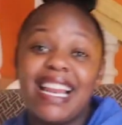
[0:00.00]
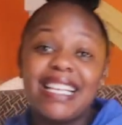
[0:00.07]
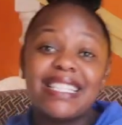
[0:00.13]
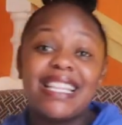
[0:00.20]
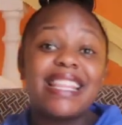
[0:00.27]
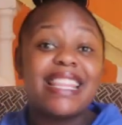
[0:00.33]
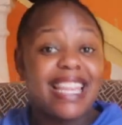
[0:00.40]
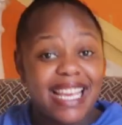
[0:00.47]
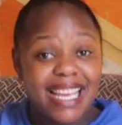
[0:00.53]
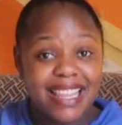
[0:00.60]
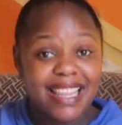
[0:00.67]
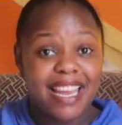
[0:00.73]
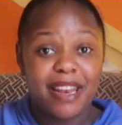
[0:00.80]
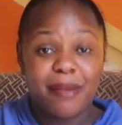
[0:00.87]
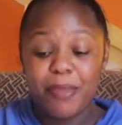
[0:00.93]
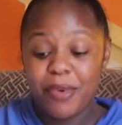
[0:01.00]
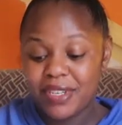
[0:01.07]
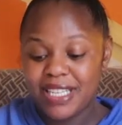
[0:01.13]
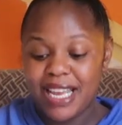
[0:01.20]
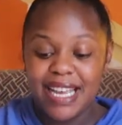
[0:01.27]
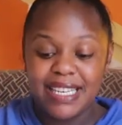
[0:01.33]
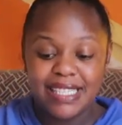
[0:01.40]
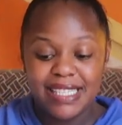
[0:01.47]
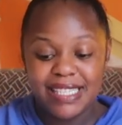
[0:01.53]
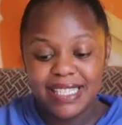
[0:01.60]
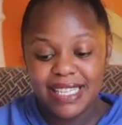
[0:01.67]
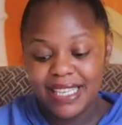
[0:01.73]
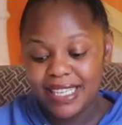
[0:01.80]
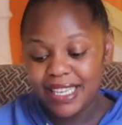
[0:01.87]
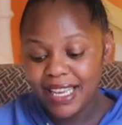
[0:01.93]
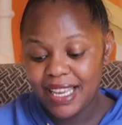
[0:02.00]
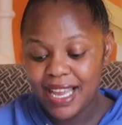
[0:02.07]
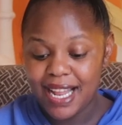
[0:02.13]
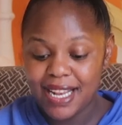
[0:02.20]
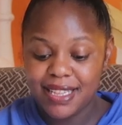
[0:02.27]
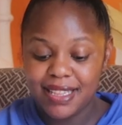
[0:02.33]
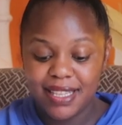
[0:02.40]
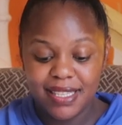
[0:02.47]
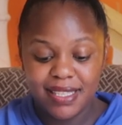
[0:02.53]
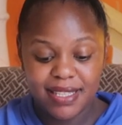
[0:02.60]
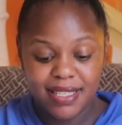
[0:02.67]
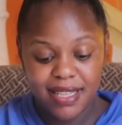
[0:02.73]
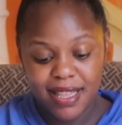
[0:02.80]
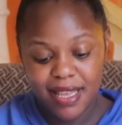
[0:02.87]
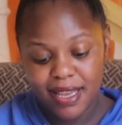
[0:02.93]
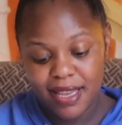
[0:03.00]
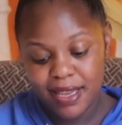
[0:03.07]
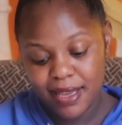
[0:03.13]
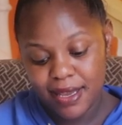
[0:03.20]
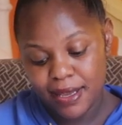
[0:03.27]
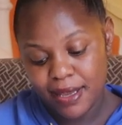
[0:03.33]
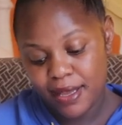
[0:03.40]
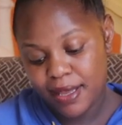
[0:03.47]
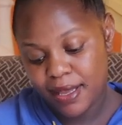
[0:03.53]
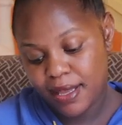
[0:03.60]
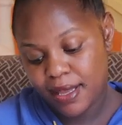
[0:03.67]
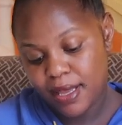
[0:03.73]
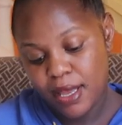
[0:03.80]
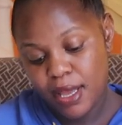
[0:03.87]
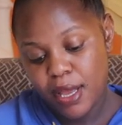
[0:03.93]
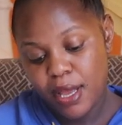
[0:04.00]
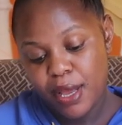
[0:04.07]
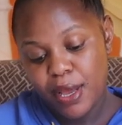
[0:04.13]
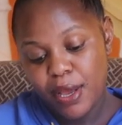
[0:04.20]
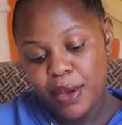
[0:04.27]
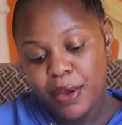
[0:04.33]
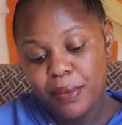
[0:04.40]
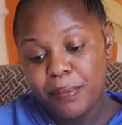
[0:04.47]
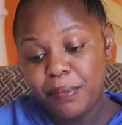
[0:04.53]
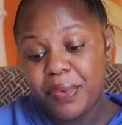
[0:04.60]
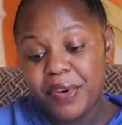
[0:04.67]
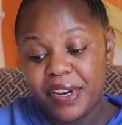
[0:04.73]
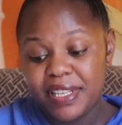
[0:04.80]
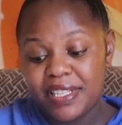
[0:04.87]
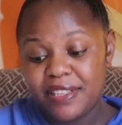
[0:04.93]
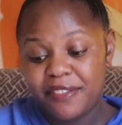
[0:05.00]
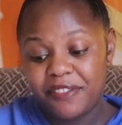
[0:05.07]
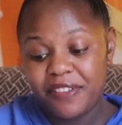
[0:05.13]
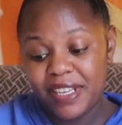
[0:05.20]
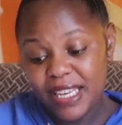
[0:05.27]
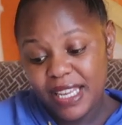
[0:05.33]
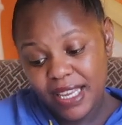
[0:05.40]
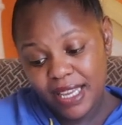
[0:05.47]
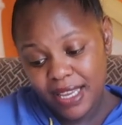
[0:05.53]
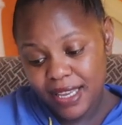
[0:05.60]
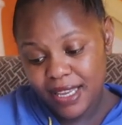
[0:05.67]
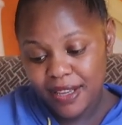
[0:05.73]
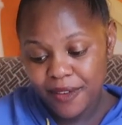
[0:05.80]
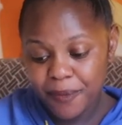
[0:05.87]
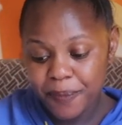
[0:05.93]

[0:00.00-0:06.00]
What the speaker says: the last thing that I bought at Eastleigh, this the breastfeeding.